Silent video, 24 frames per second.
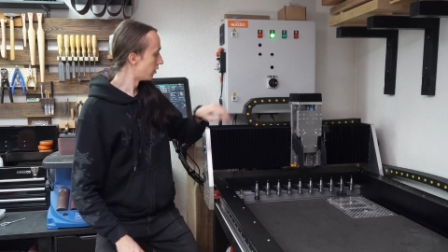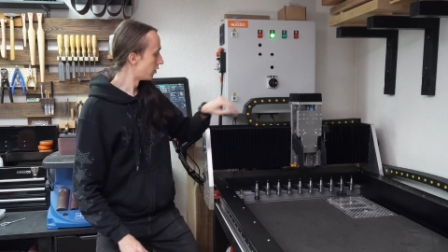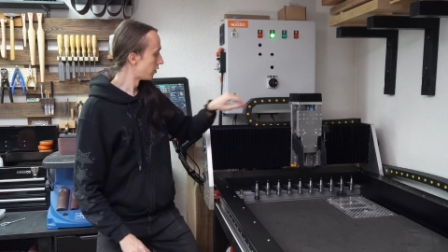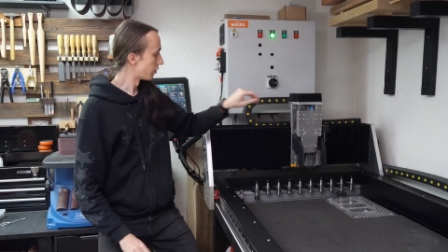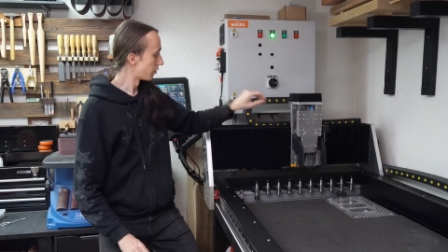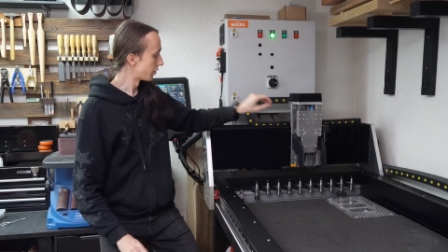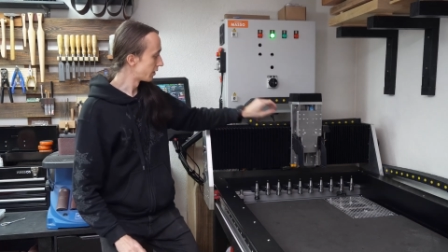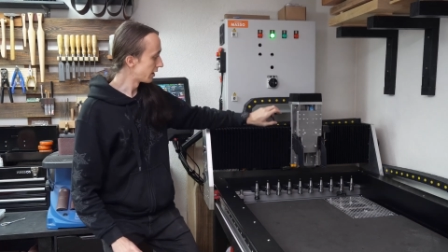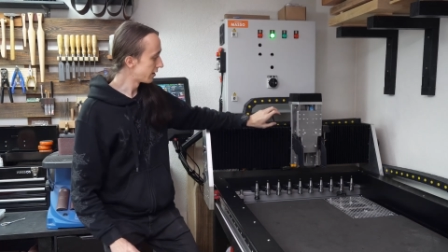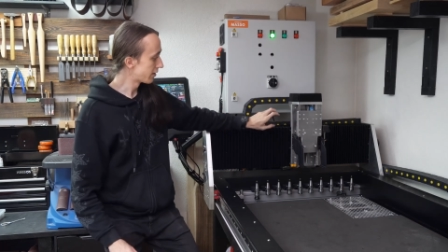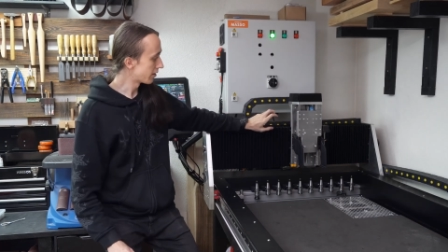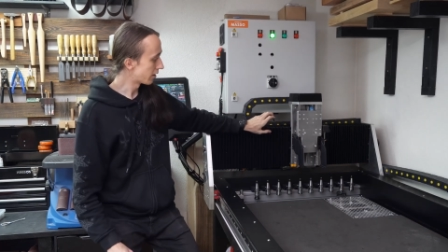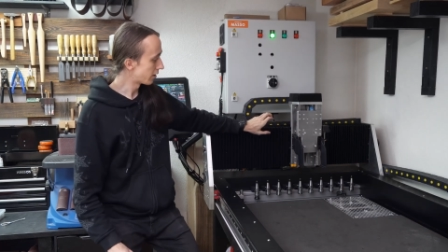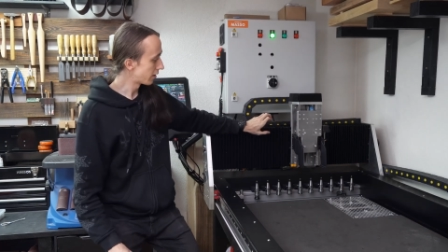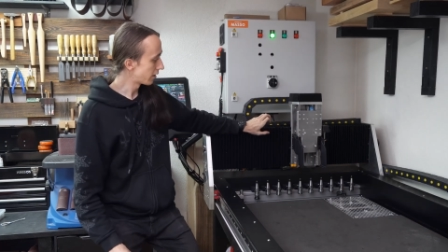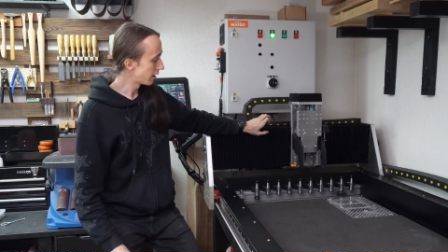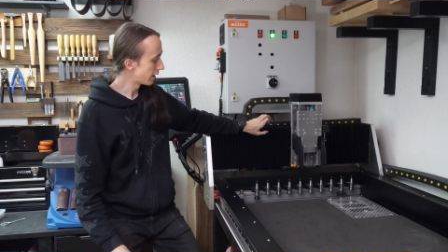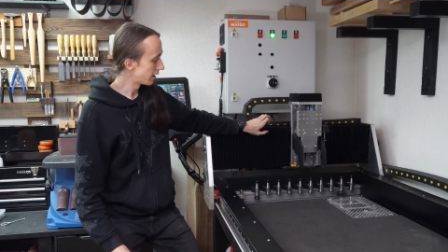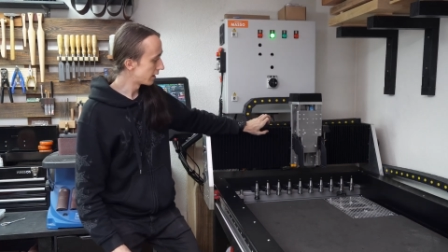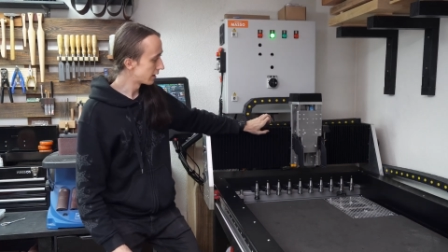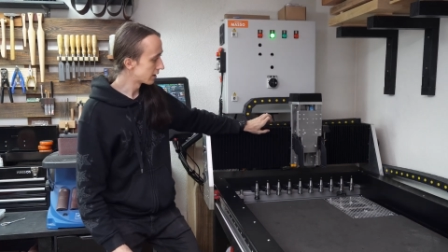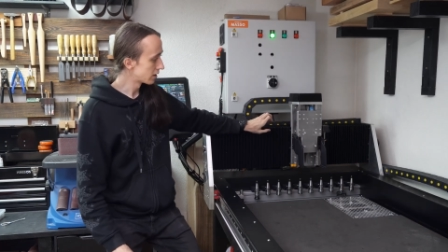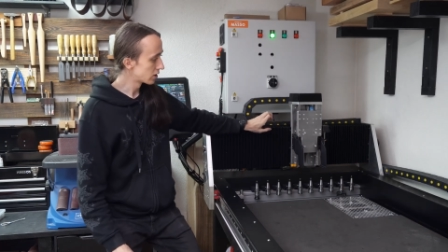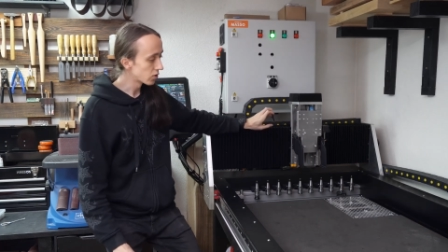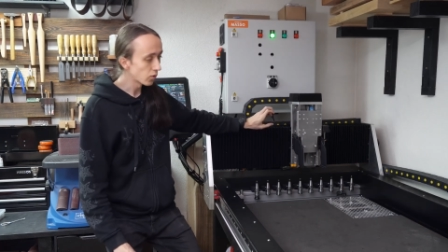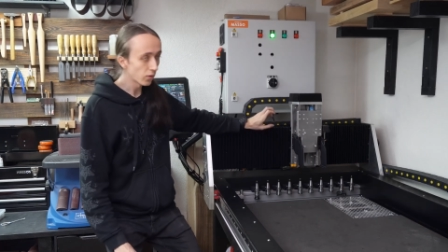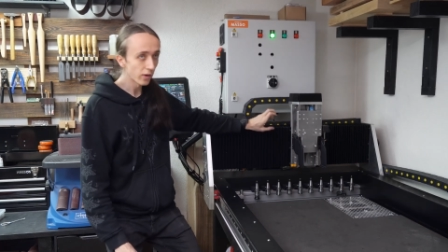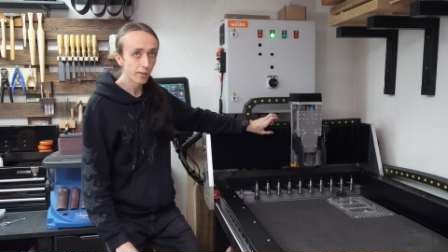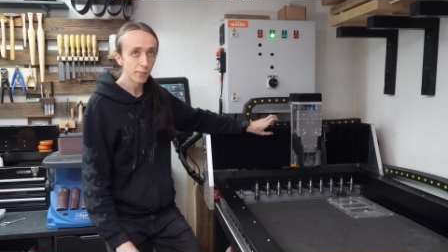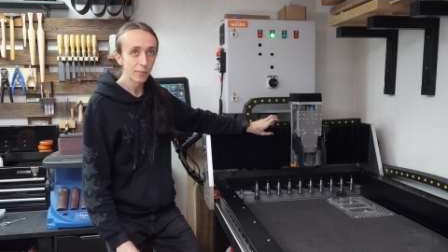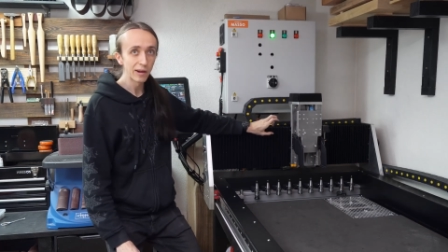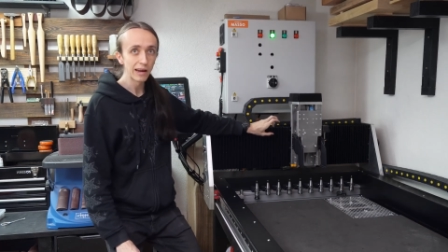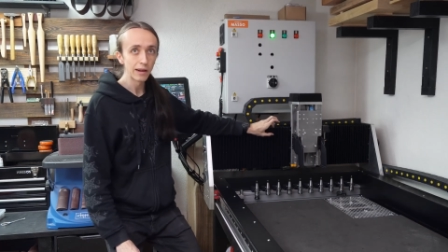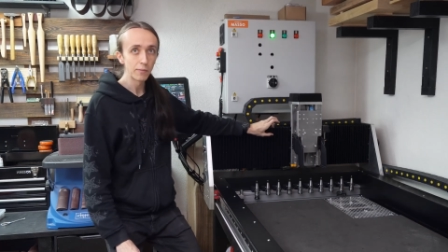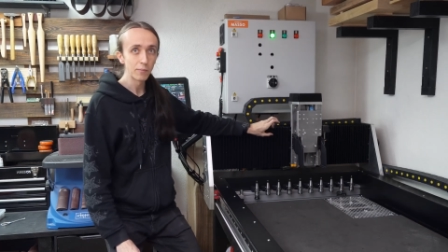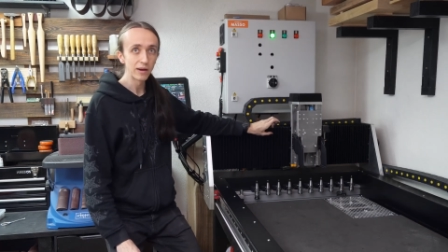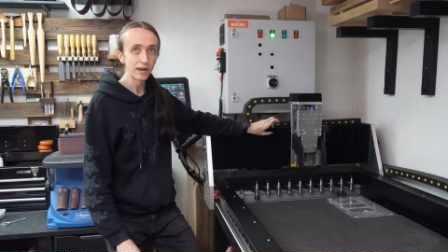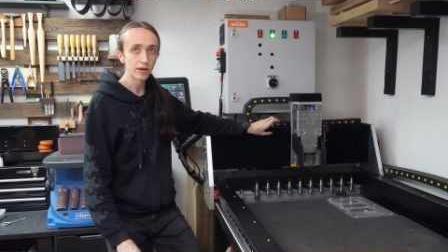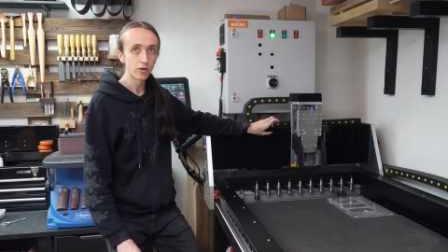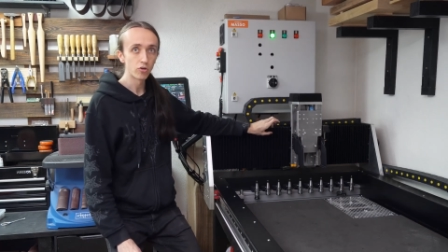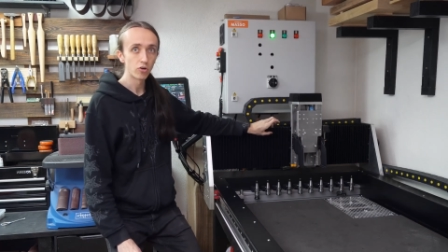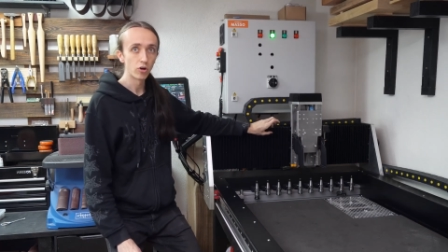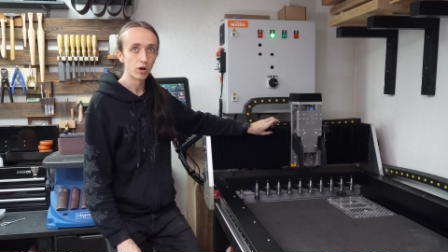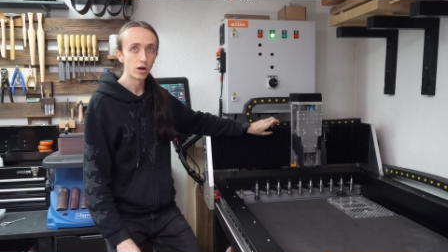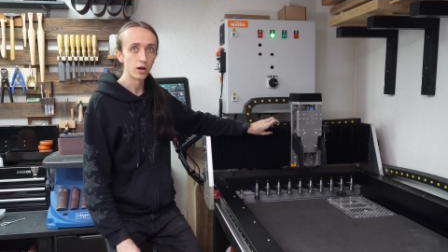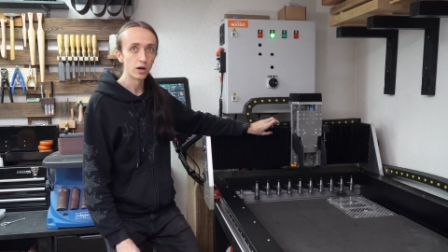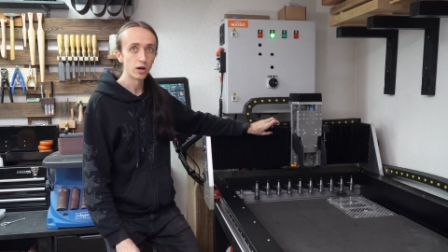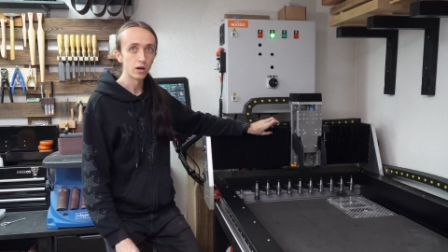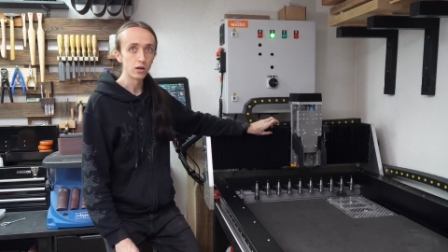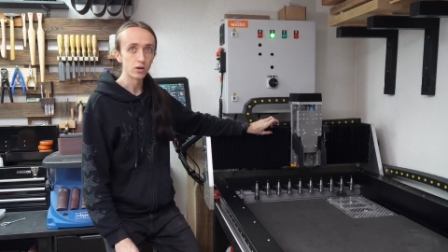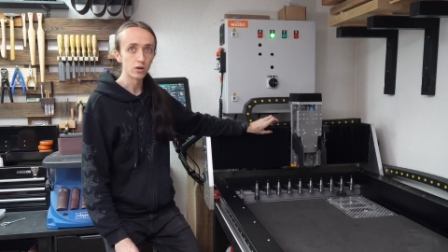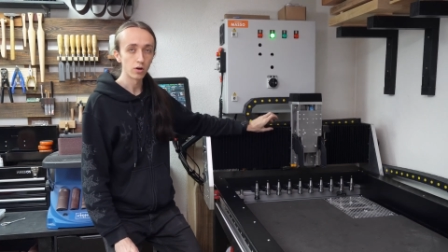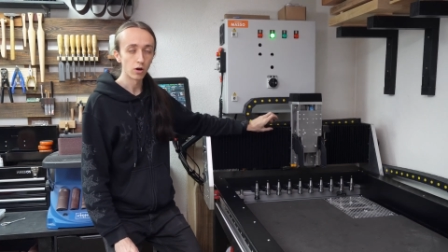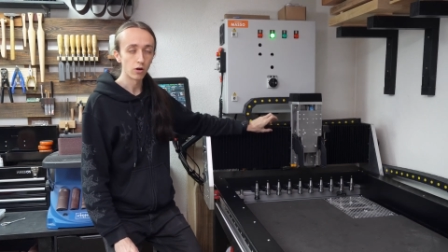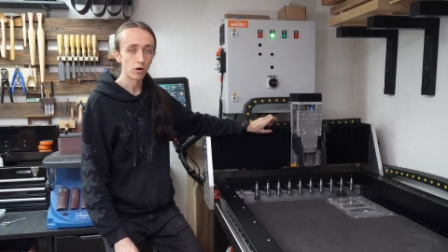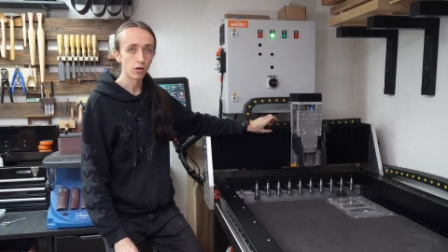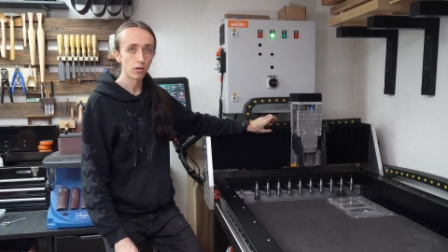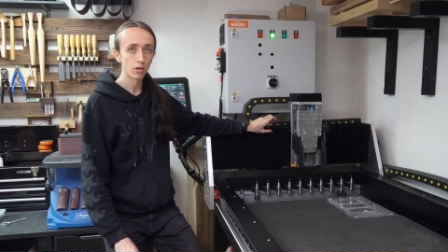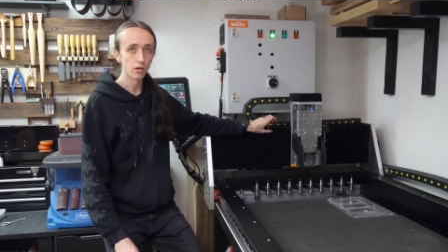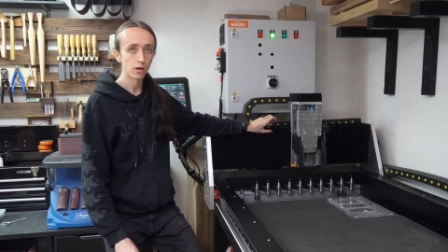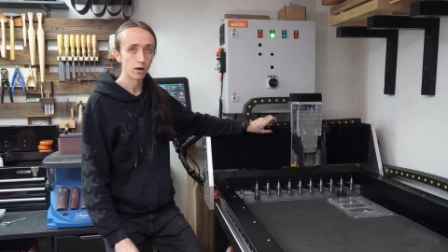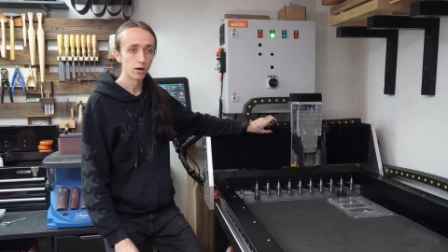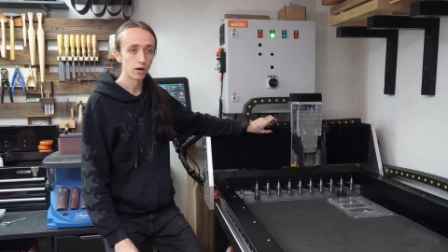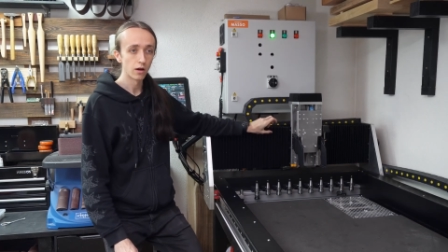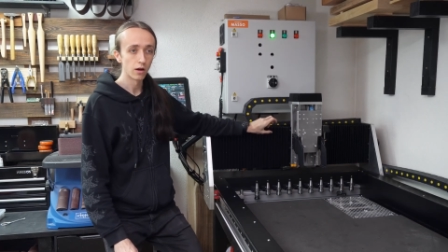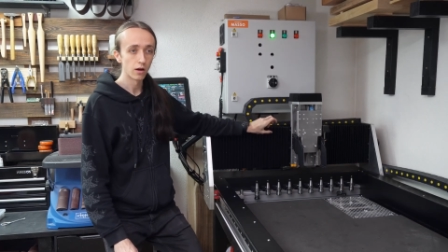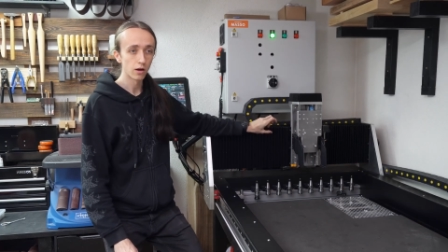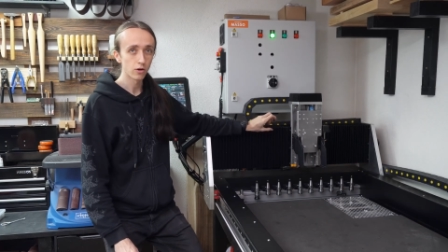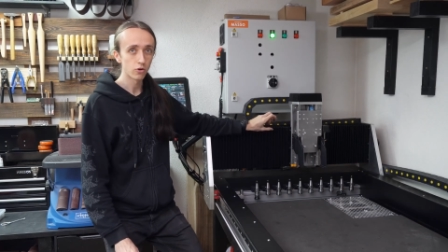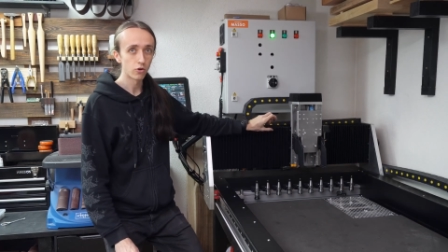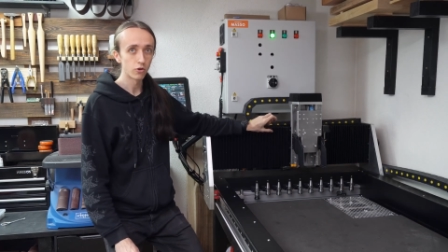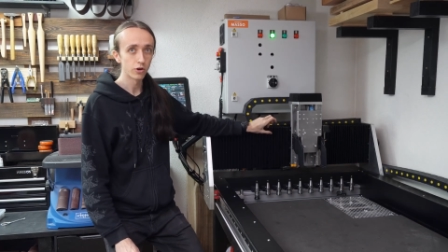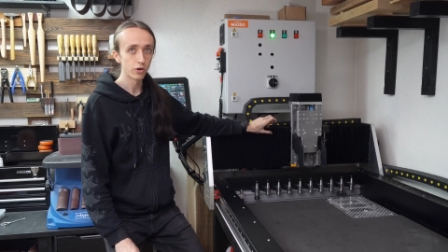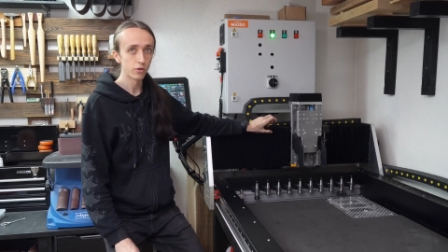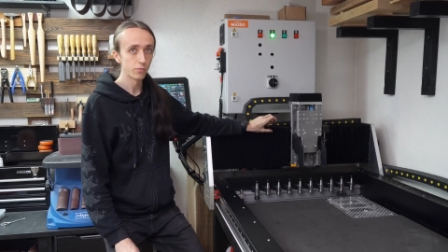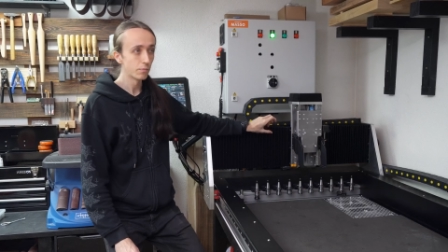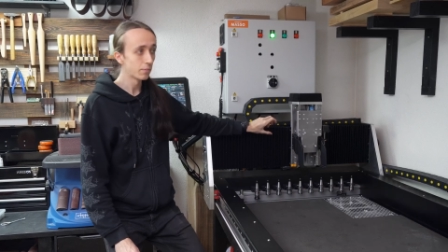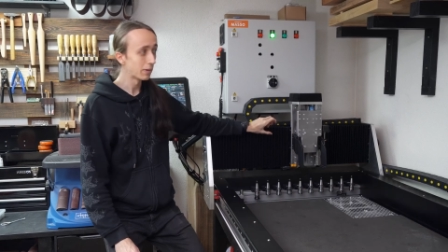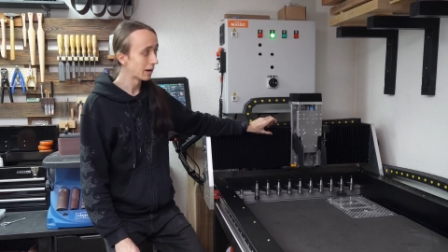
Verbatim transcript: So these are uh, 20 millimeter uh, tall uh, accordion